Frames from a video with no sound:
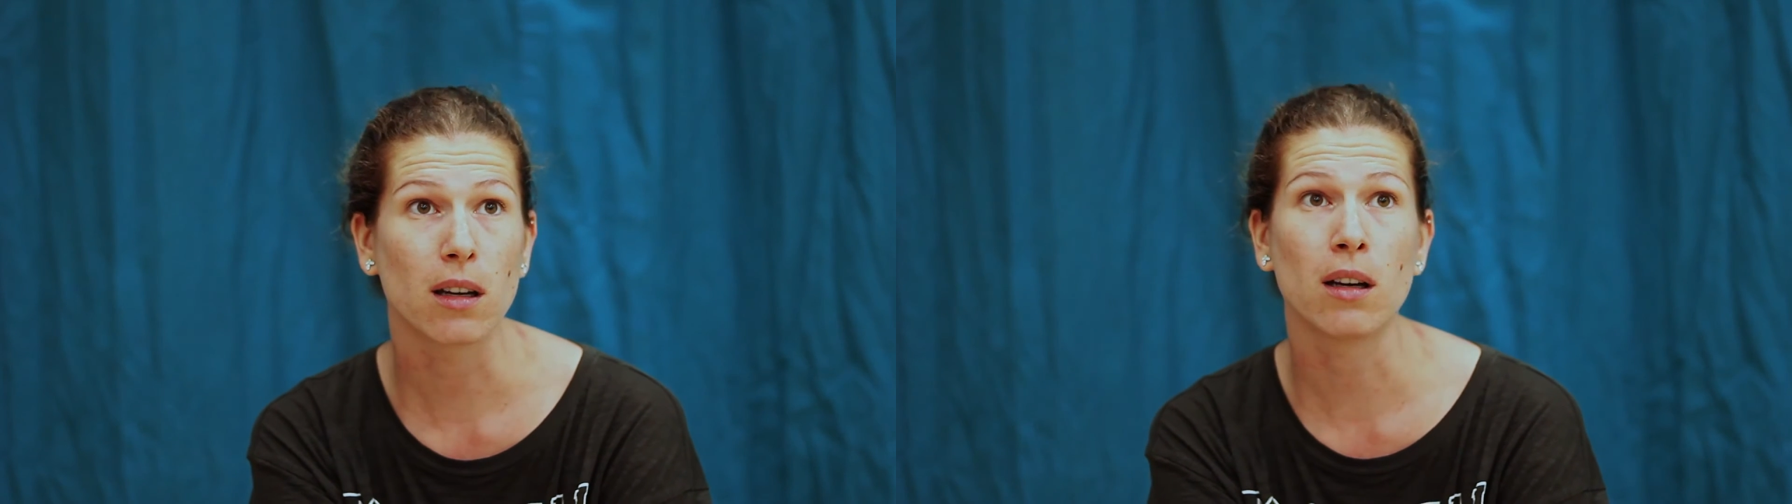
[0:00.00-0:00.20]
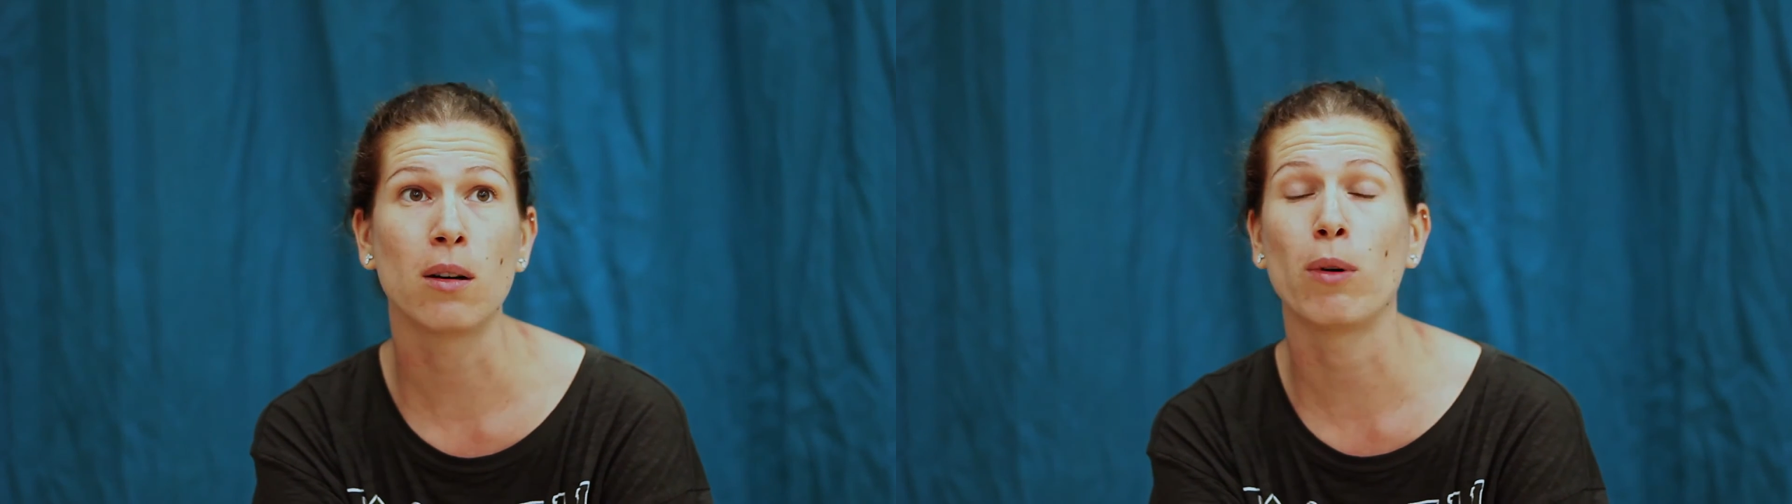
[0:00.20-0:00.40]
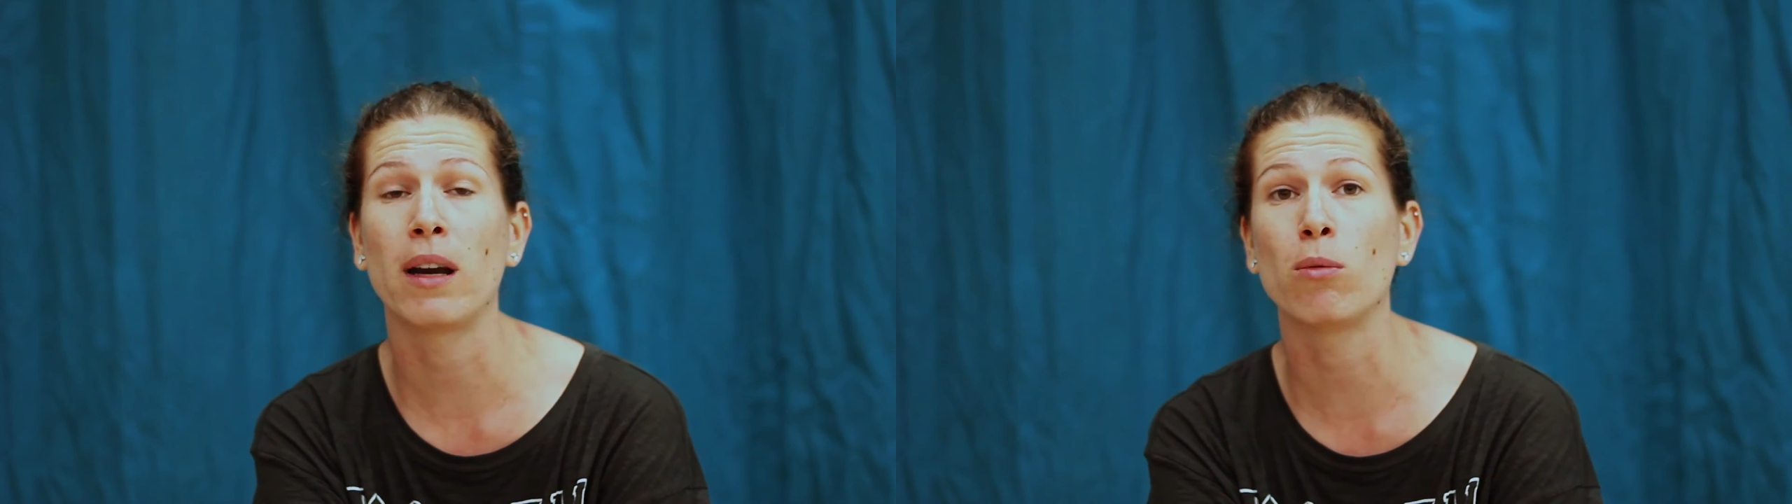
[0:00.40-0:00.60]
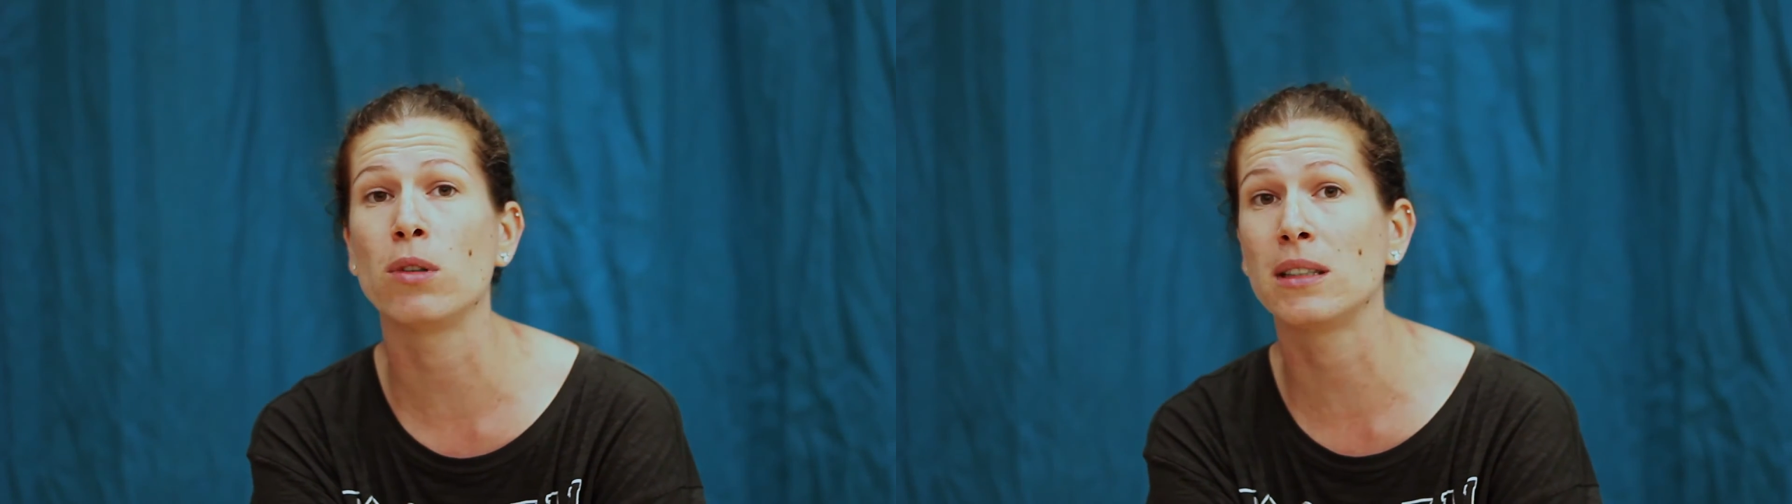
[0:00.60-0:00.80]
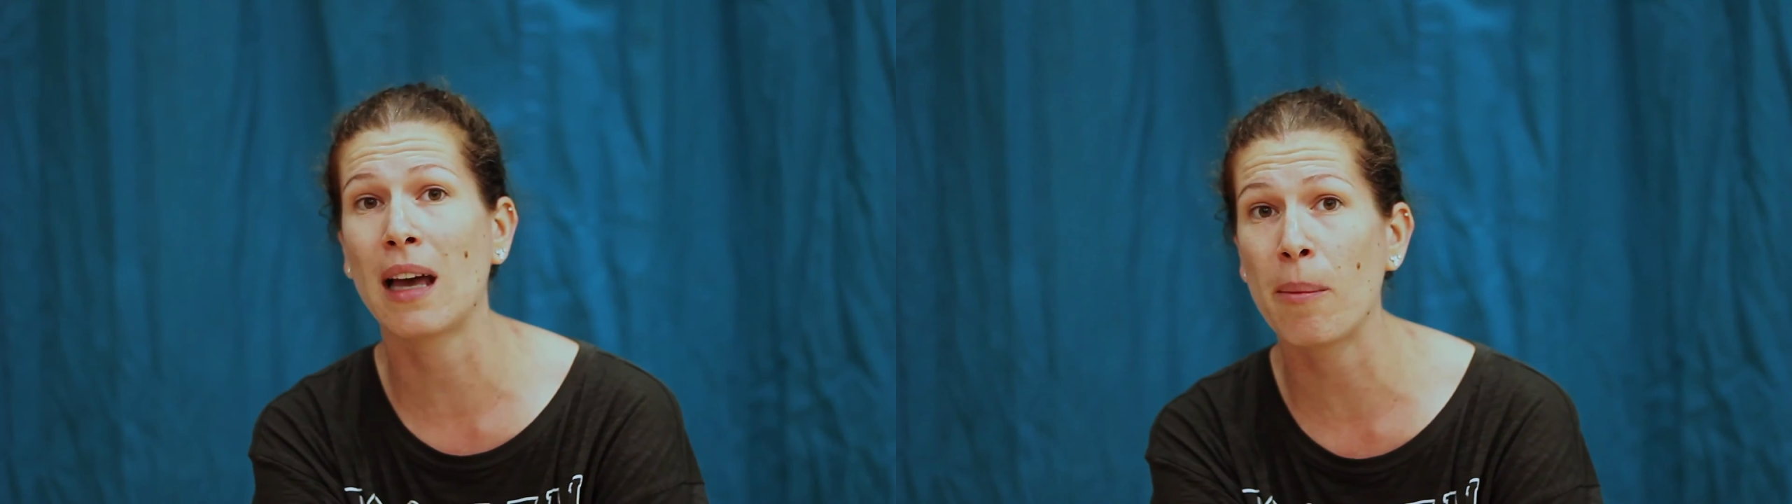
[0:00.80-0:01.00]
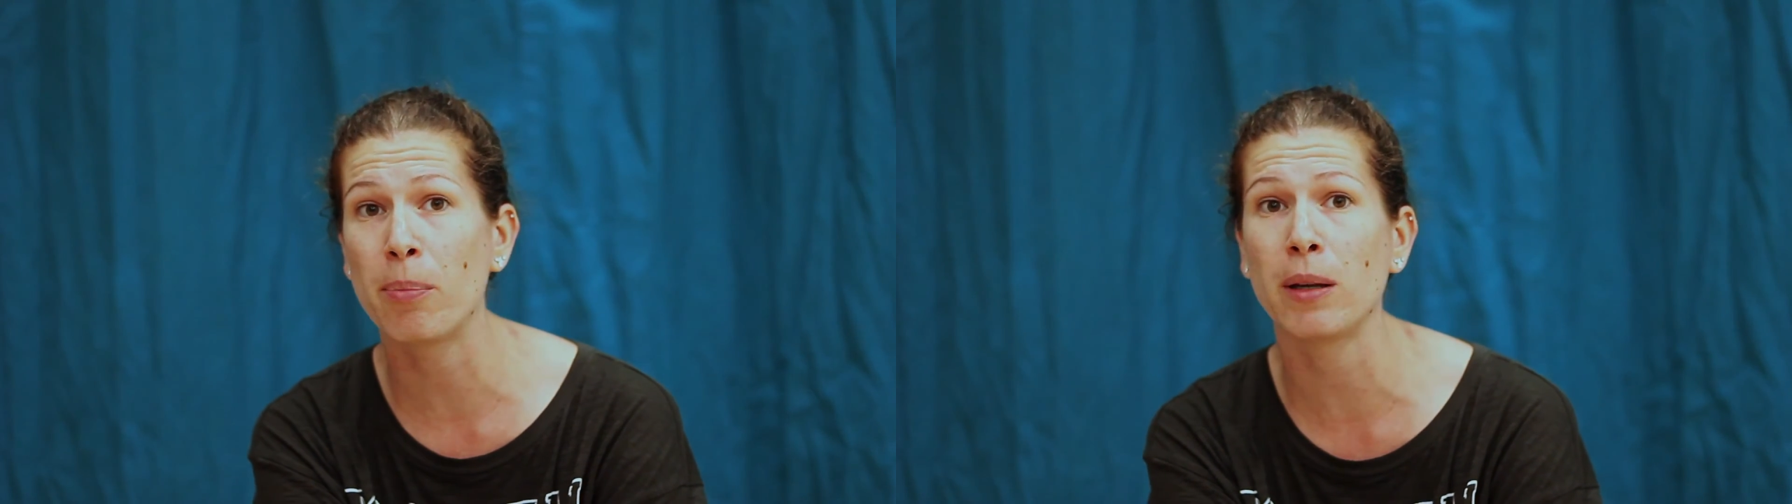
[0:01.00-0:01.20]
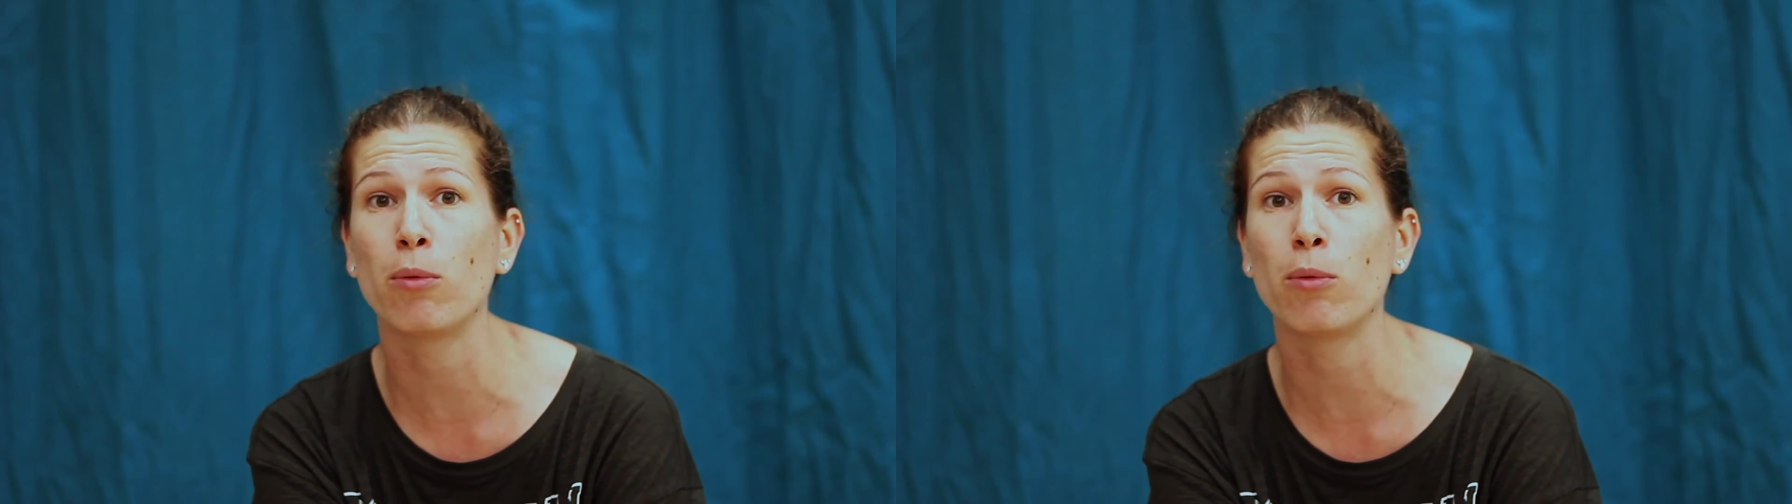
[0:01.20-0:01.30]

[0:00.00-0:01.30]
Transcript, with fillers: uh, when I was happy,